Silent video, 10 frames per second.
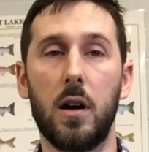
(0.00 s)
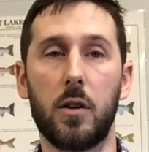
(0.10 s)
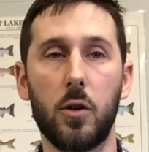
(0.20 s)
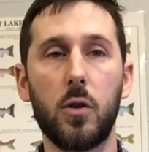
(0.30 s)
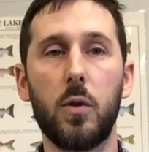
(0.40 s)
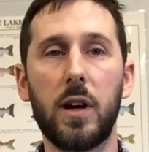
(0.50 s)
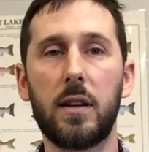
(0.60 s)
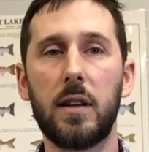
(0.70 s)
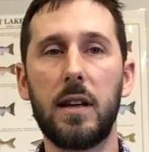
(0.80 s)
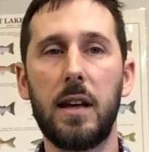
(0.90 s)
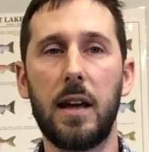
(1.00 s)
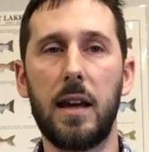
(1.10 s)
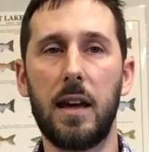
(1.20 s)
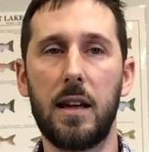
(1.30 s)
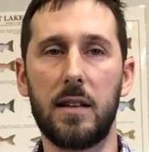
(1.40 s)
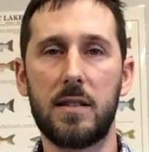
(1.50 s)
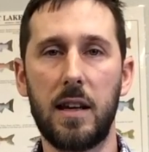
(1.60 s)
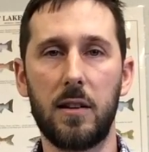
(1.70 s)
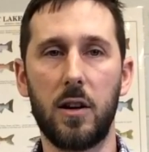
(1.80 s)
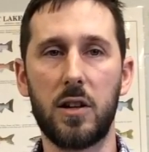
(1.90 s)
grow quickly and
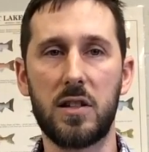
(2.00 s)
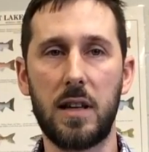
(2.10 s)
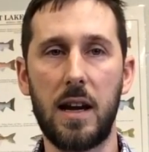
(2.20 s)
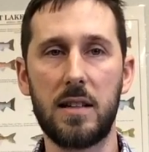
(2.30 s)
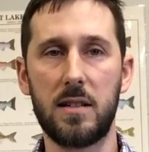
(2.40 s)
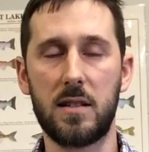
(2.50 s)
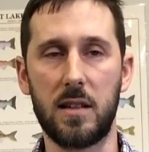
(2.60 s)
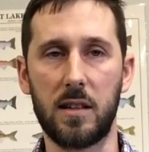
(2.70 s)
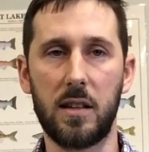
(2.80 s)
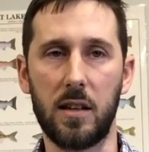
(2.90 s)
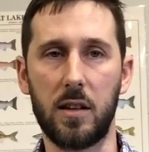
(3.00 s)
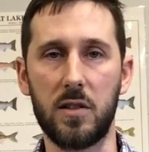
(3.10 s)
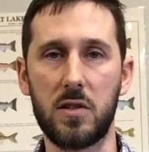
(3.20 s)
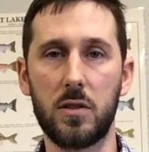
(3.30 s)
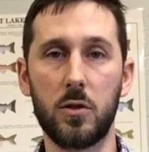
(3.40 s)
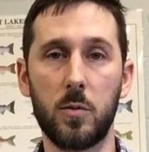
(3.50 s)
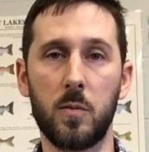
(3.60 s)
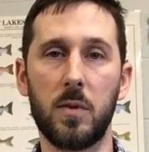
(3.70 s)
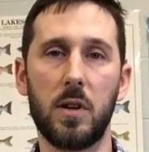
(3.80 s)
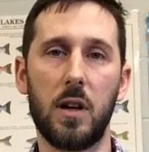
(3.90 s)
attain large sizes and can
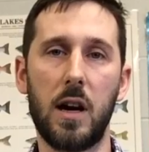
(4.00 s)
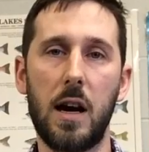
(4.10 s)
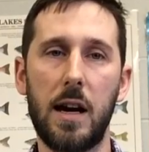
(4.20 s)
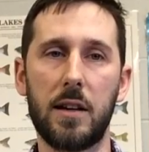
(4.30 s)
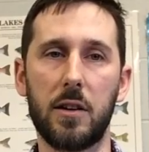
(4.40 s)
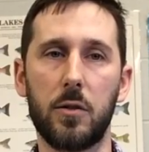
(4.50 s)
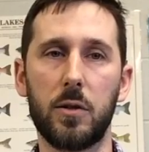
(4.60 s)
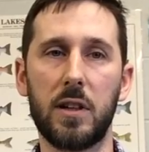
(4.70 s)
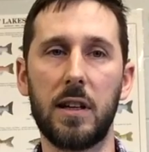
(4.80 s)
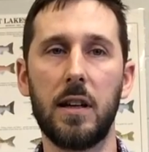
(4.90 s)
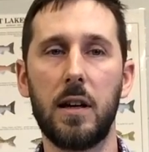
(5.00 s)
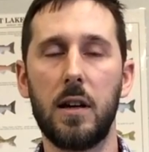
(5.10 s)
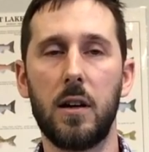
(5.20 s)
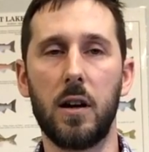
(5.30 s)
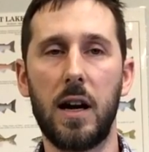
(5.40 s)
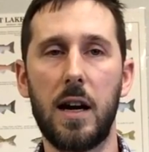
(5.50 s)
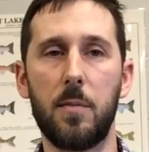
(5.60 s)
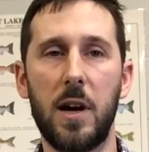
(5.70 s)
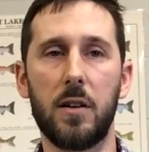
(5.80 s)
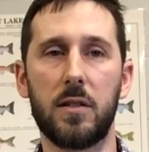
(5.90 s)
consume a high degree or high
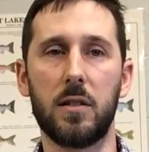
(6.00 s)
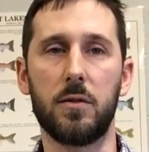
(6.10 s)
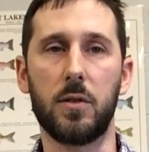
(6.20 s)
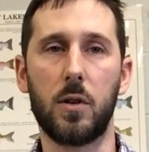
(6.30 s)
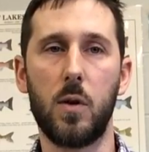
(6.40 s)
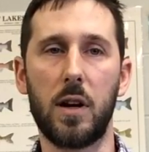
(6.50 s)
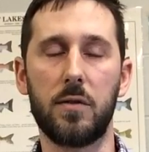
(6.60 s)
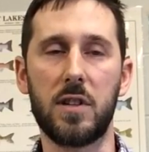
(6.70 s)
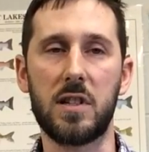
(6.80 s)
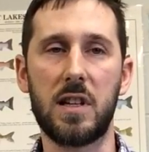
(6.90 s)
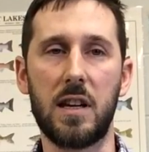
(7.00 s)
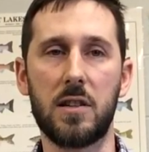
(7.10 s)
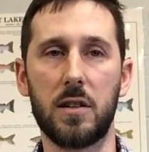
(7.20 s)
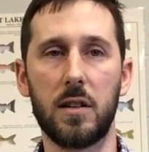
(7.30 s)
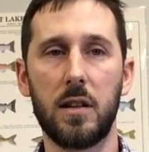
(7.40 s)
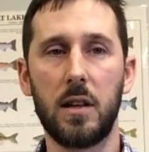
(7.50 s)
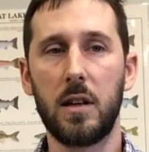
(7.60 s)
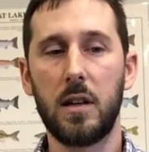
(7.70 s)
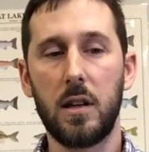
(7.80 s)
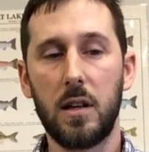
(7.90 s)
amount of aquatic vegetation.
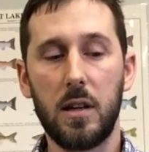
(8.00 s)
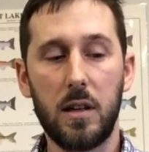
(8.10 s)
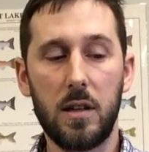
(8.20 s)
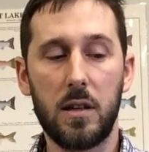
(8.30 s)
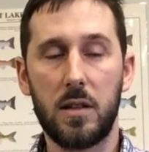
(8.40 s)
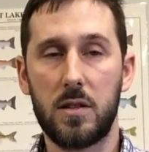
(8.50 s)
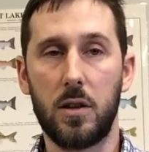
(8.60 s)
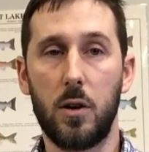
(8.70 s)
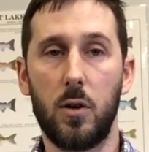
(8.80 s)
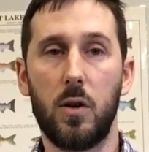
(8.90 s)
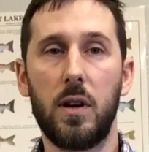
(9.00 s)
So